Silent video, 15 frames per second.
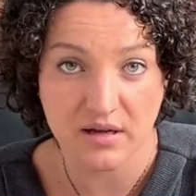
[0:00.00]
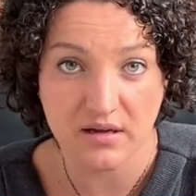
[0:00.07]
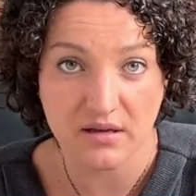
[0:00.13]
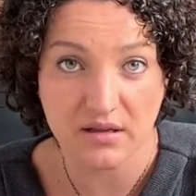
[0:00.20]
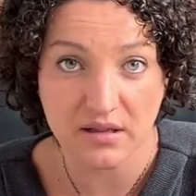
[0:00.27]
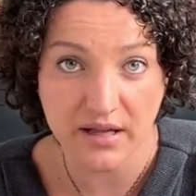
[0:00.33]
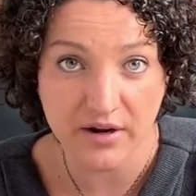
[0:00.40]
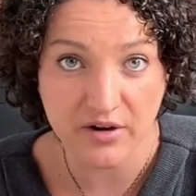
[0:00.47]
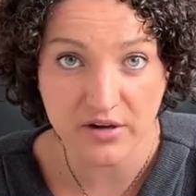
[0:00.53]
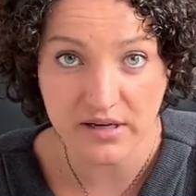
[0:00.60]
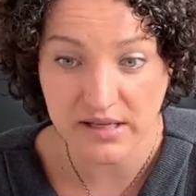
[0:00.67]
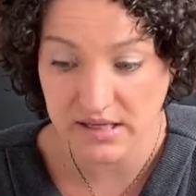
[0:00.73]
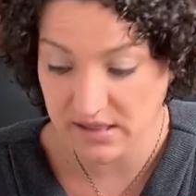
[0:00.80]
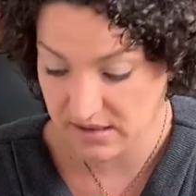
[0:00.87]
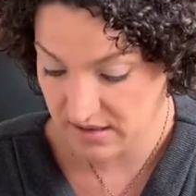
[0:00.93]

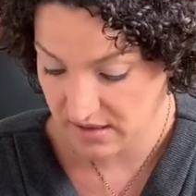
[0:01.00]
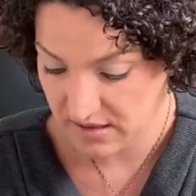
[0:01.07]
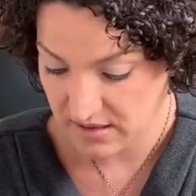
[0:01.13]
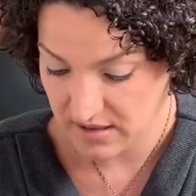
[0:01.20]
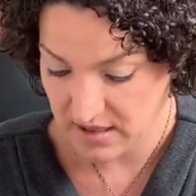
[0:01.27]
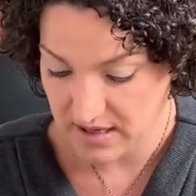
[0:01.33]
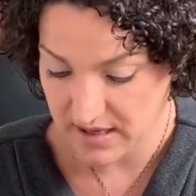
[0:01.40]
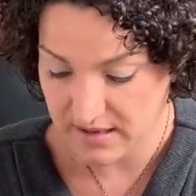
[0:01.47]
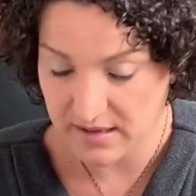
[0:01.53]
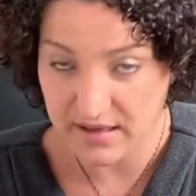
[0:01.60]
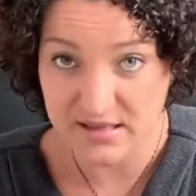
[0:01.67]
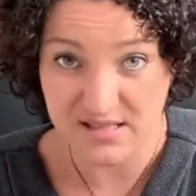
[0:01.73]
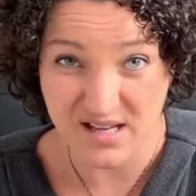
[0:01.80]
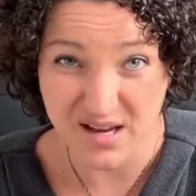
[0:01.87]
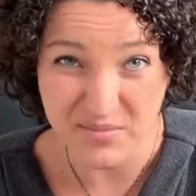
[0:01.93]
clarity and
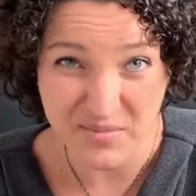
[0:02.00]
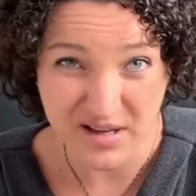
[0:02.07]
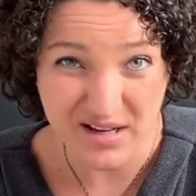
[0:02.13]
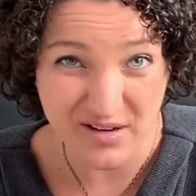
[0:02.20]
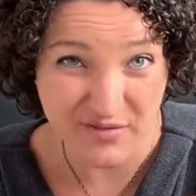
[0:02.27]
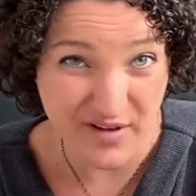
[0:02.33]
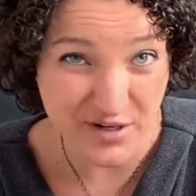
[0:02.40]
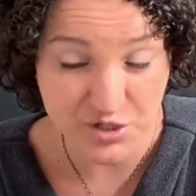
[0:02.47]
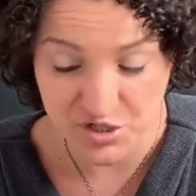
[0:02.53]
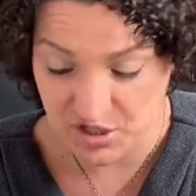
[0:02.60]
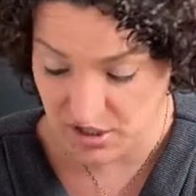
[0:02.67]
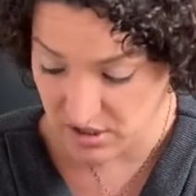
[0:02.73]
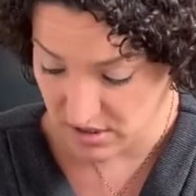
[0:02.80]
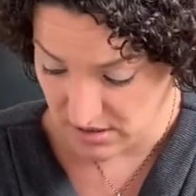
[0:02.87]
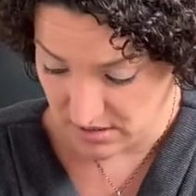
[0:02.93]
excitement,
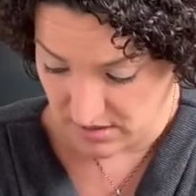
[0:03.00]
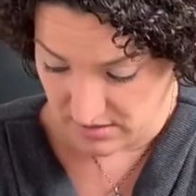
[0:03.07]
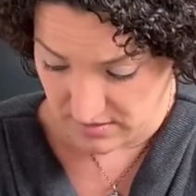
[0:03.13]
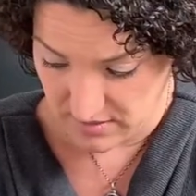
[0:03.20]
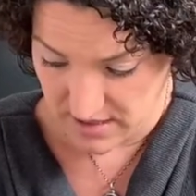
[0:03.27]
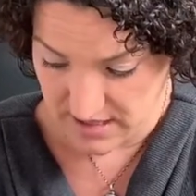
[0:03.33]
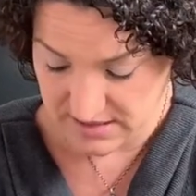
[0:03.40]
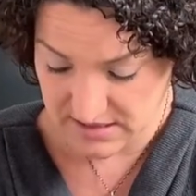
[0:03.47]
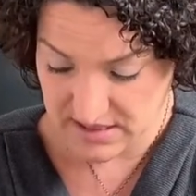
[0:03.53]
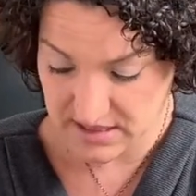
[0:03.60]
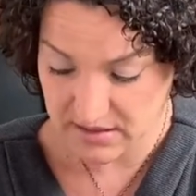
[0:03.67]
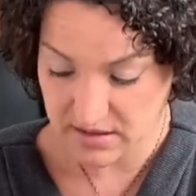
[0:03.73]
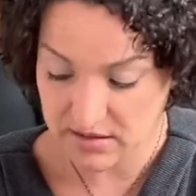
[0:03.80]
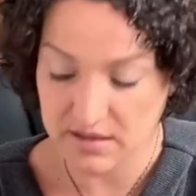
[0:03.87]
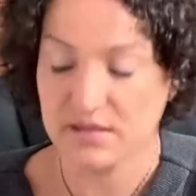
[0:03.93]
adventure, and seeing
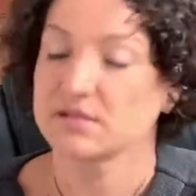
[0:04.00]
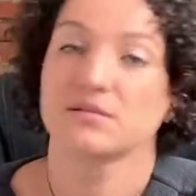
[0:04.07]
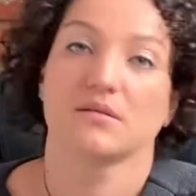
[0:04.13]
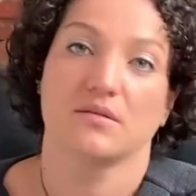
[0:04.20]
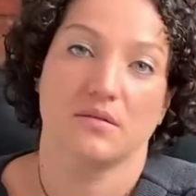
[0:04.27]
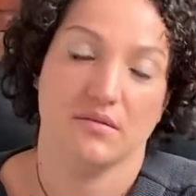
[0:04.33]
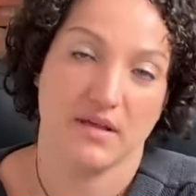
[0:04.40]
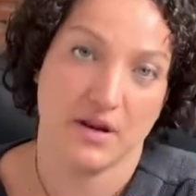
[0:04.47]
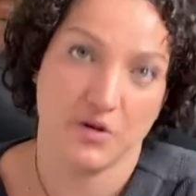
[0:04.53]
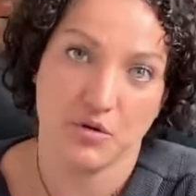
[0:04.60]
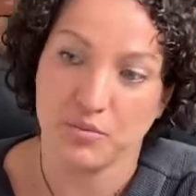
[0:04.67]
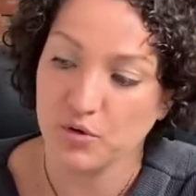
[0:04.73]
the things that